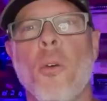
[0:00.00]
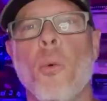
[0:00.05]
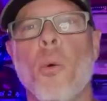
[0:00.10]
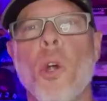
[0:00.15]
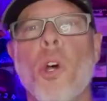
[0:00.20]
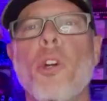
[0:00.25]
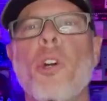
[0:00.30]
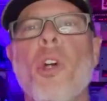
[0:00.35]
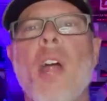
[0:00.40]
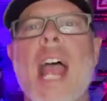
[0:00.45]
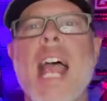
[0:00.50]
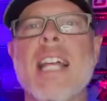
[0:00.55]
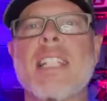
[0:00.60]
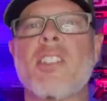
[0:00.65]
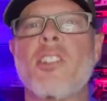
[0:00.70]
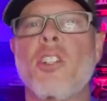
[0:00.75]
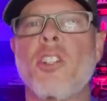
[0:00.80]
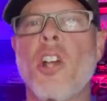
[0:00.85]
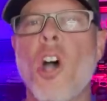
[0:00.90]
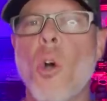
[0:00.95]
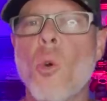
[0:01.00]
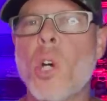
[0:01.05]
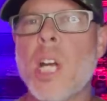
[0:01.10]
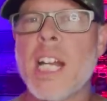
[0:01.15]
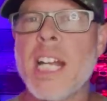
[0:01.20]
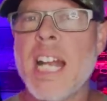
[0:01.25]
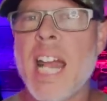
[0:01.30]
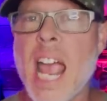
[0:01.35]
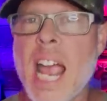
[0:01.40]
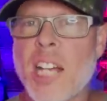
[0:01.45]
Ruger has no
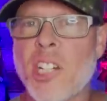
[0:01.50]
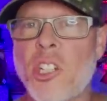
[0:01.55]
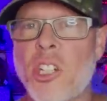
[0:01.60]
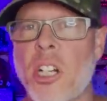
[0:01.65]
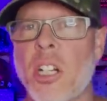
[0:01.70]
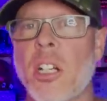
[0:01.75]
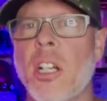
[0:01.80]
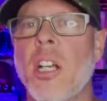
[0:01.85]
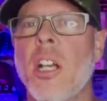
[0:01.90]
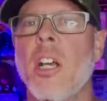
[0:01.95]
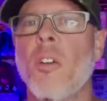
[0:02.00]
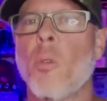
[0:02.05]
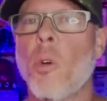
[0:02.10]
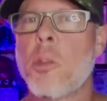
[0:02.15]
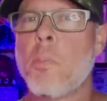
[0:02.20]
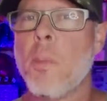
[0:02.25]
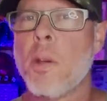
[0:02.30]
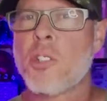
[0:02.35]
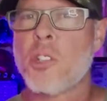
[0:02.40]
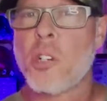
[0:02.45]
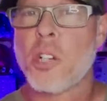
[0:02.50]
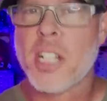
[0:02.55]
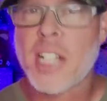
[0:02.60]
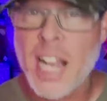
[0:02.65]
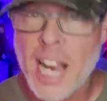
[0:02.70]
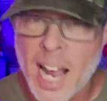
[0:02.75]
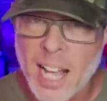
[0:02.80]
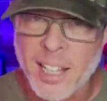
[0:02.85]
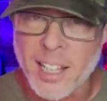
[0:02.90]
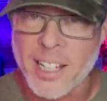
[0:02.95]
connection with Mr.
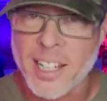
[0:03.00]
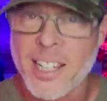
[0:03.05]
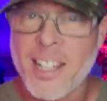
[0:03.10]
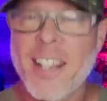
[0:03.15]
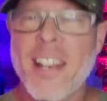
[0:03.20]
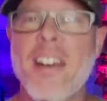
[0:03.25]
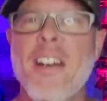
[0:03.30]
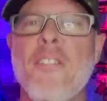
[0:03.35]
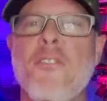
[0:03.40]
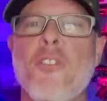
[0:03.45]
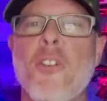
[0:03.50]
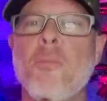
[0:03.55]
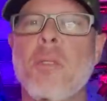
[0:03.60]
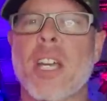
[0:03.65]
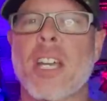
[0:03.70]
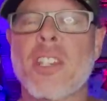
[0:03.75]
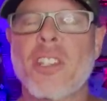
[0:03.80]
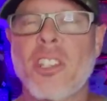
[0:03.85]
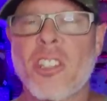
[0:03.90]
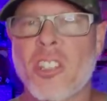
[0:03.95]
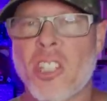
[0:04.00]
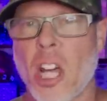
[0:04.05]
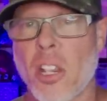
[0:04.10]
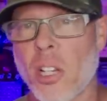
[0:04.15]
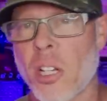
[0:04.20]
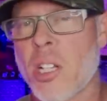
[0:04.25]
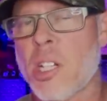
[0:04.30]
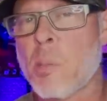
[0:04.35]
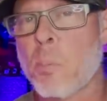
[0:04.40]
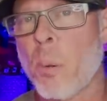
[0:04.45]
Kelly from the
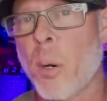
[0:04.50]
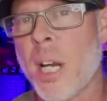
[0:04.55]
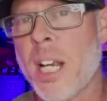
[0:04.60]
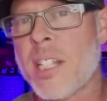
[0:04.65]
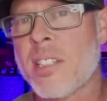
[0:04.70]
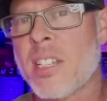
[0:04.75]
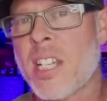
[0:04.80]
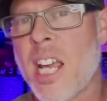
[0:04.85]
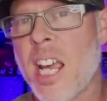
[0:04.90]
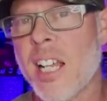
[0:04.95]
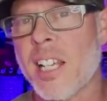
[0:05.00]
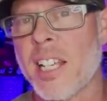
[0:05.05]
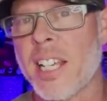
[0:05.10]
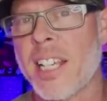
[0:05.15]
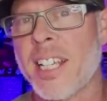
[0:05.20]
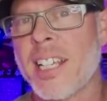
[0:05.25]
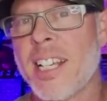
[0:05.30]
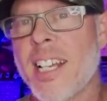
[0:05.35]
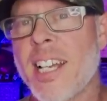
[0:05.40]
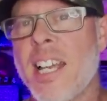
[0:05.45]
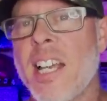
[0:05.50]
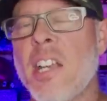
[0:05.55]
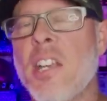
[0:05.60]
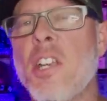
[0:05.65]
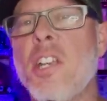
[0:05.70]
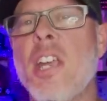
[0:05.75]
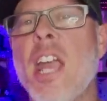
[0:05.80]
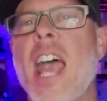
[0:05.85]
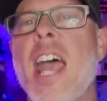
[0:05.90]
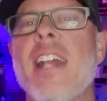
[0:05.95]
Sutherland Springs killing,
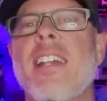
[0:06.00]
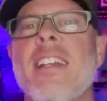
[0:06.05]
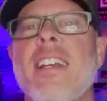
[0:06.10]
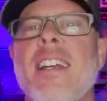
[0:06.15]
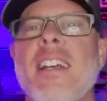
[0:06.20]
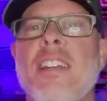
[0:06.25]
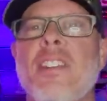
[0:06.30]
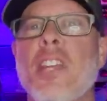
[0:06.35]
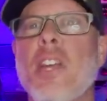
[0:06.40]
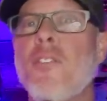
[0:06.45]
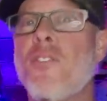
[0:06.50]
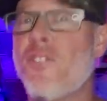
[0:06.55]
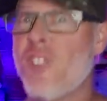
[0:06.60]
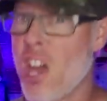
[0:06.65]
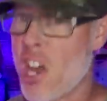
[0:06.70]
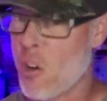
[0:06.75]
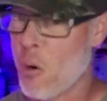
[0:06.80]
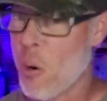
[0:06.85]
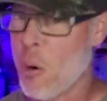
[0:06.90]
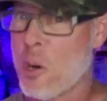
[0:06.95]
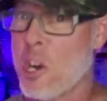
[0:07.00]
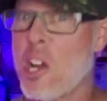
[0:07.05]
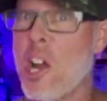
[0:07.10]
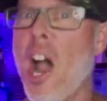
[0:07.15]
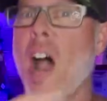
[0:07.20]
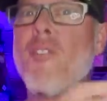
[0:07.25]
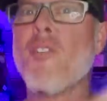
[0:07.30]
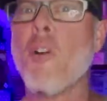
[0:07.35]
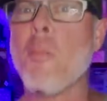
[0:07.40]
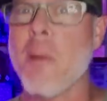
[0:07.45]
yet the federal
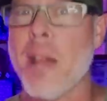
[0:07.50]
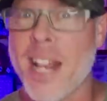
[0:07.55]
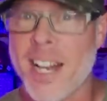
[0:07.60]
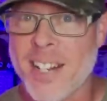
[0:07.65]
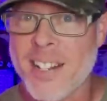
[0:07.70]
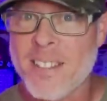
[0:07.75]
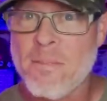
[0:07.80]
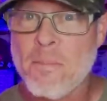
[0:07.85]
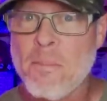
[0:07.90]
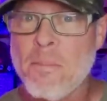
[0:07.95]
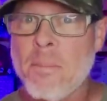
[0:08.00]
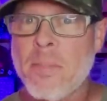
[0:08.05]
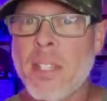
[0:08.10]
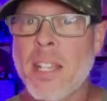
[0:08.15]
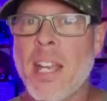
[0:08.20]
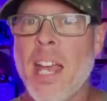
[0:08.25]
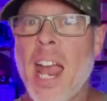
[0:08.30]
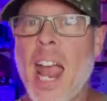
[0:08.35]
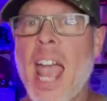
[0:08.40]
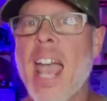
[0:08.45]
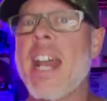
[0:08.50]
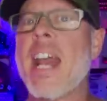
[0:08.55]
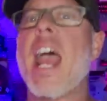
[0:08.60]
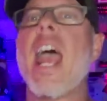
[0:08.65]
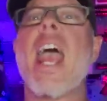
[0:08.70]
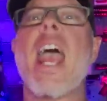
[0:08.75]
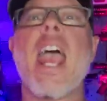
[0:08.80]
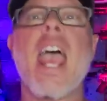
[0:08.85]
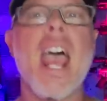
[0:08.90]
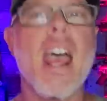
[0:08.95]
government had
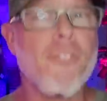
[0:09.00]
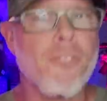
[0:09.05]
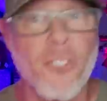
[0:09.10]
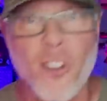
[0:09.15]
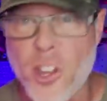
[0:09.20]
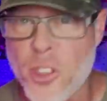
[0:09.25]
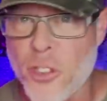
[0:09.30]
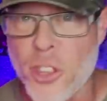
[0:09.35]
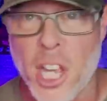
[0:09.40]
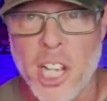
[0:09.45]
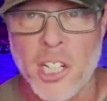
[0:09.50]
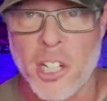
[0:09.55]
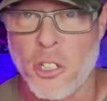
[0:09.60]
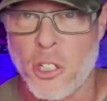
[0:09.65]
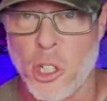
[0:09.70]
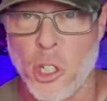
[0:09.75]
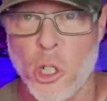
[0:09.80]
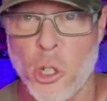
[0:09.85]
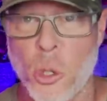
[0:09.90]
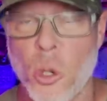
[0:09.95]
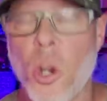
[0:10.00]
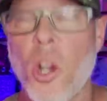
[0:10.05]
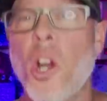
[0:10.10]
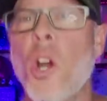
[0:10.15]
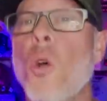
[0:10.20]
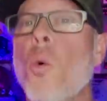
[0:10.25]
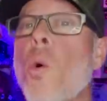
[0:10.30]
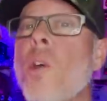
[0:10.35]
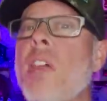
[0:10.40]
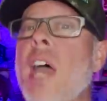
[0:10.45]
everything to do
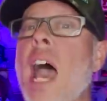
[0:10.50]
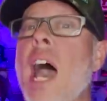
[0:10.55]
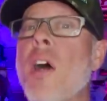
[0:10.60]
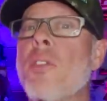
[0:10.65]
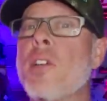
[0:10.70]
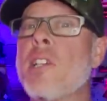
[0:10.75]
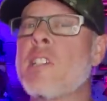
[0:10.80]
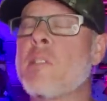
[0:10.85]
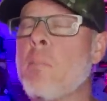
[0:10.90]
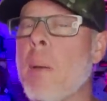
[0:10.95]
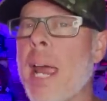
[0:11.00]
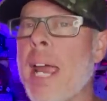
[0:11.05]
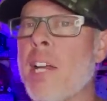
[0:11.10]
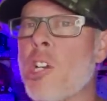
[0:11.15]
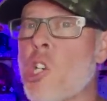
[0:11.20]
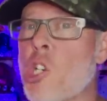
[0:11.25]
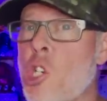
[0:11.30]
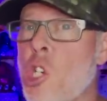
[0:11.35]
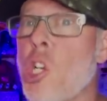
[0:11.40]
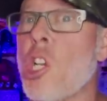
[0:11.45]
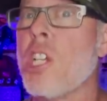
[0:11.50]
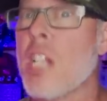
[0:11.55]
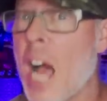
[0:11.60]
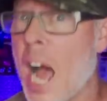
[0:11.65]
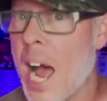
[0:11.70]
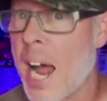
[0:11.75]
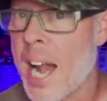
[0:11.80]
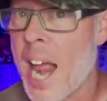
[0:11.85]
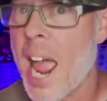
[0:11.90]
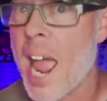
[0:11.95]
with how this man should
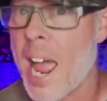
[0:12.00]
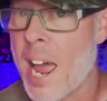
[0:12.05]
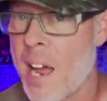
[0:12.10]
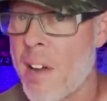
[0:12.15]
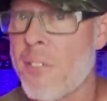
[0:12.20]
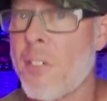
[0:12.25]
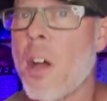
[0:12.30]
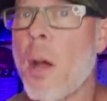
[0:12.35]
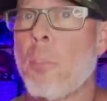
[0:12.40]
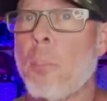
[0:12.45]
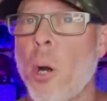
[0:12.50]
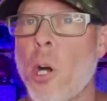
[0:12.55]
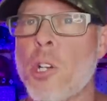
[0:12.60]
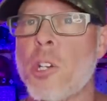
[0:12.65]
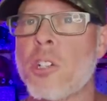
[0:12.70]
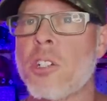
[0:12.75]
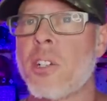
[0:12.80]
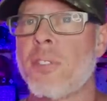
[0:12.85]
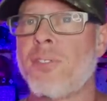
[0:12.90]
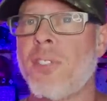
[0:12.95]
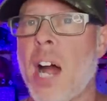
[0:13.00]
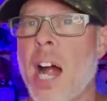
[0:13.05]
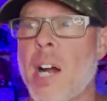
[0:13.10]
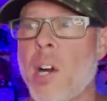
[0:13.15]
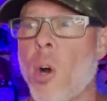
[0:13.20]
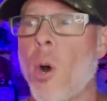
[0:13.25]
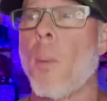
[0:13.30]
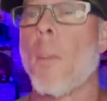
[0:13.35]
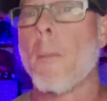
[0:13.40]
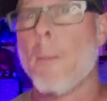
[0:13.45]
not have purchased a
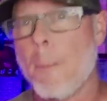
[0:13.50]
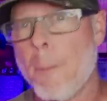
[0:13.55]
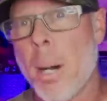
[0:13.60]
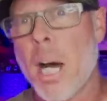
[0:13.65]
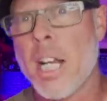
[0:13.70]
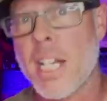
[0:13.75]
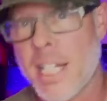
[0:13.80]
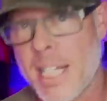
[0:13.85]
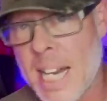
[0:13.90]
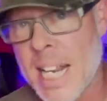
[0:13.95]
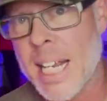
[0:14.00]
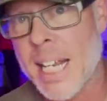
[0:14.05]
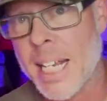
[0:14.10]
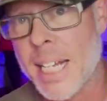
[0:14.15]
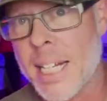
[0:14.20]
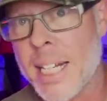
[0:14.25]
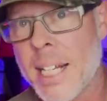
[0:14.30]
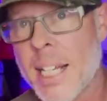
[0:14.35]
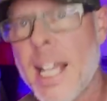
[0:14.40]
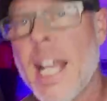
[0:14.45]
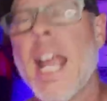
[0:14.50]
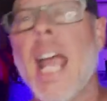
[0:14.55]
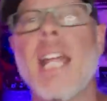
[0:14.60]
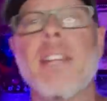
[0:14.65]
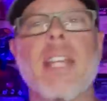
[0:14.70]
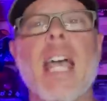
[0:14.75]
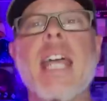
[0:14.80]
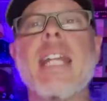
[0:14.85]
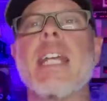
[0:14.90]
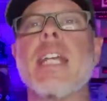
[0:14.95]
firearm, but did, and
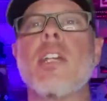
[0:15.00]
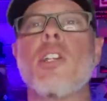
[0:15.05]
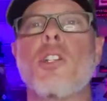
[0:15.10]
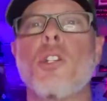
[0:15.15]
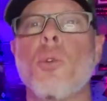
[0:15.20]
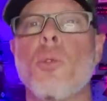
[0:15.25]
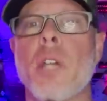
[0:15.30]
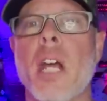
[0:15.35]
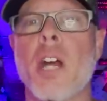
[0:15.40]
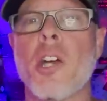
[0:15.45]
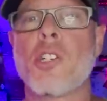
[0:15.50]
they didn't do their